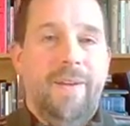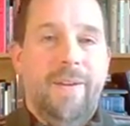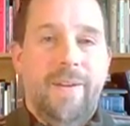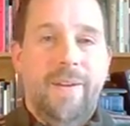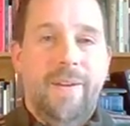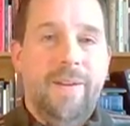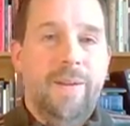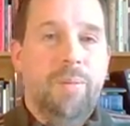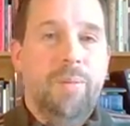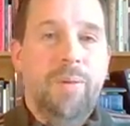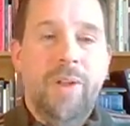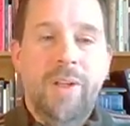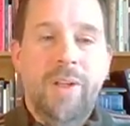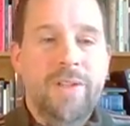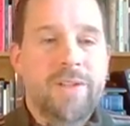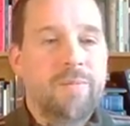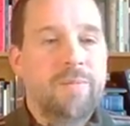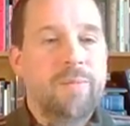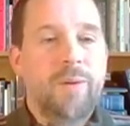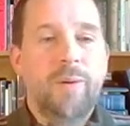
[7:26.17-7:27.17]
In the
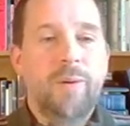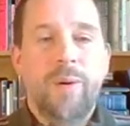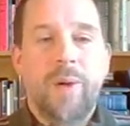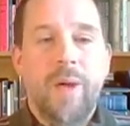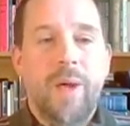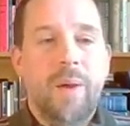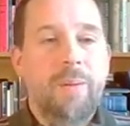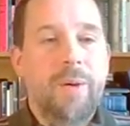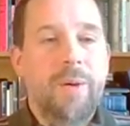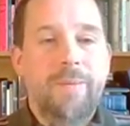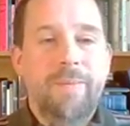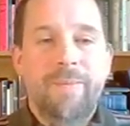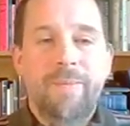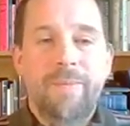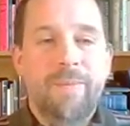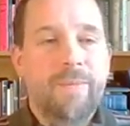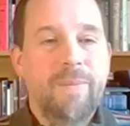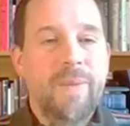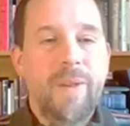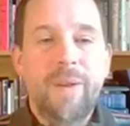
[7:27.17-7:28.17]
plains of Moab,
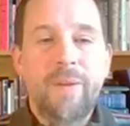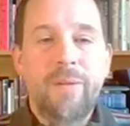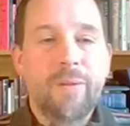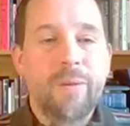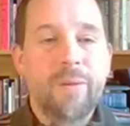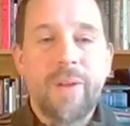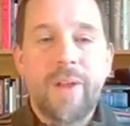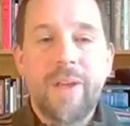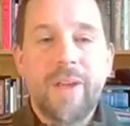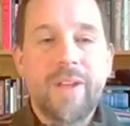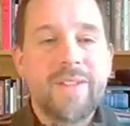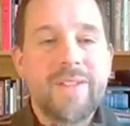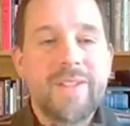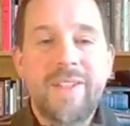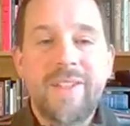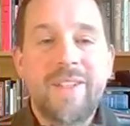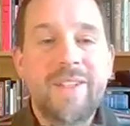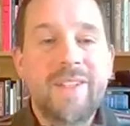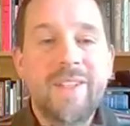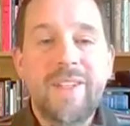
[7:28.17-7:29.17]
the Israelites
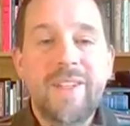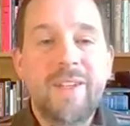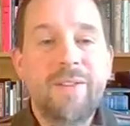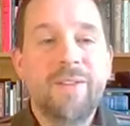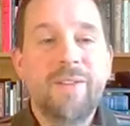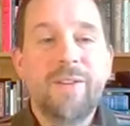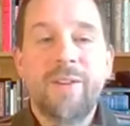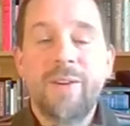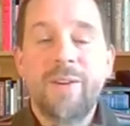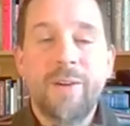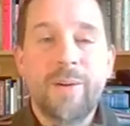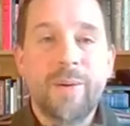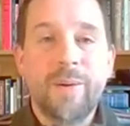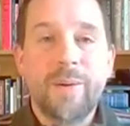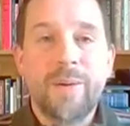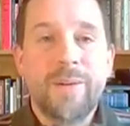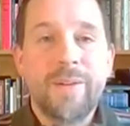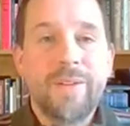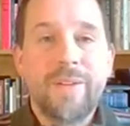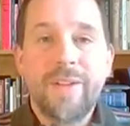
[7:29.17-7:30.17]
didn't even
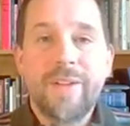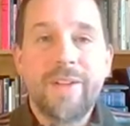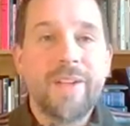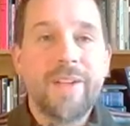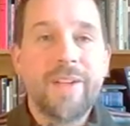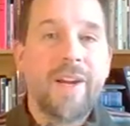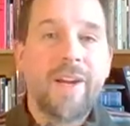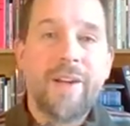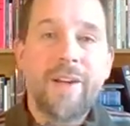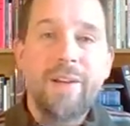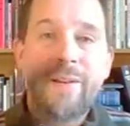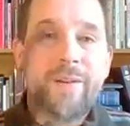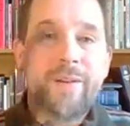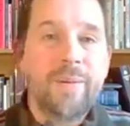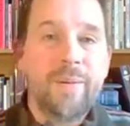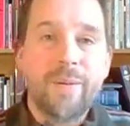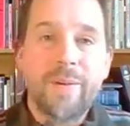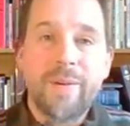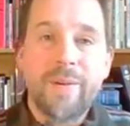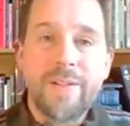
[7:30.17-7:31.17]
know that God
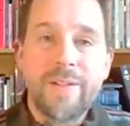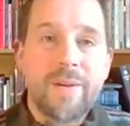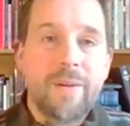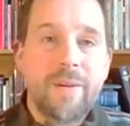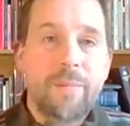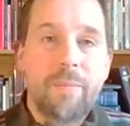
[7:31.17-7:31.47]
was